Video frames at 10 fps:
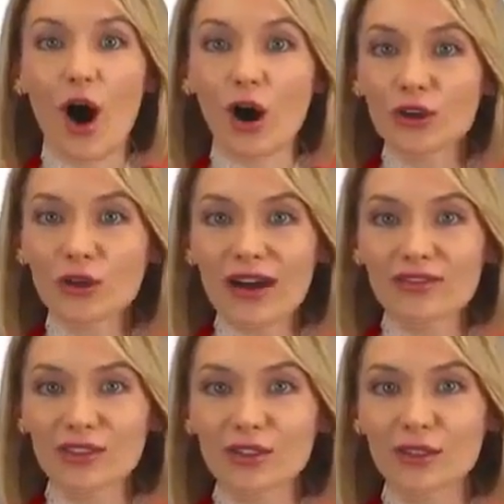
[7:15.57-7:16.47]
All you
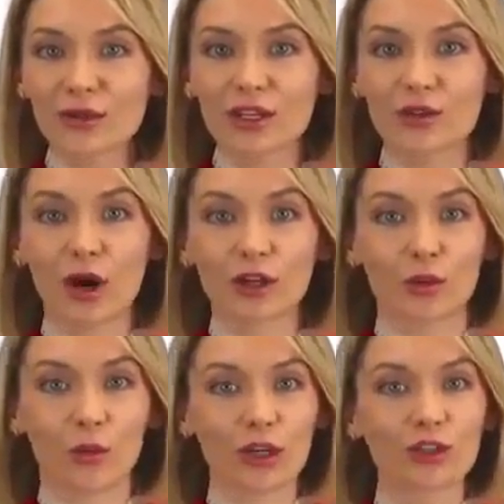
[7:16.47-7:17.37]
have to do is
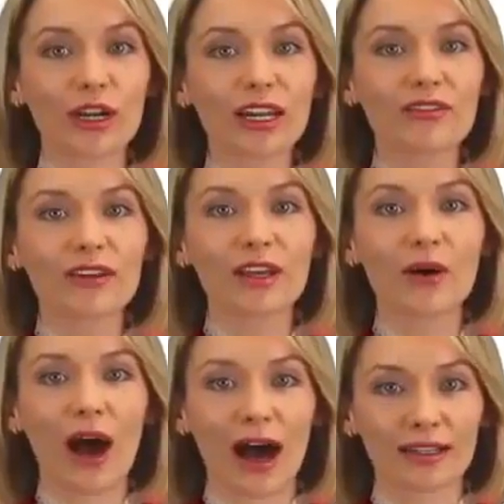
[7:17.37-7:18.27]
watch one training
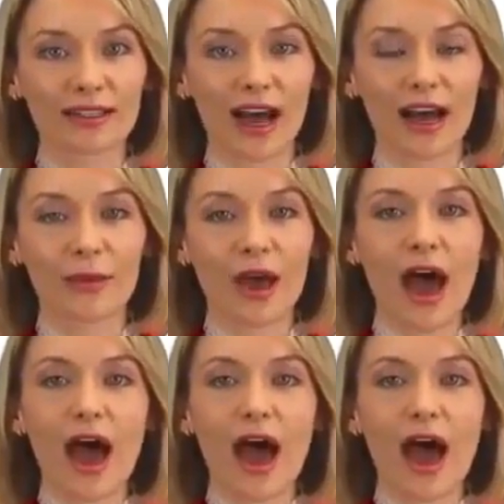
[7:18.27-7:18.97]
video at a time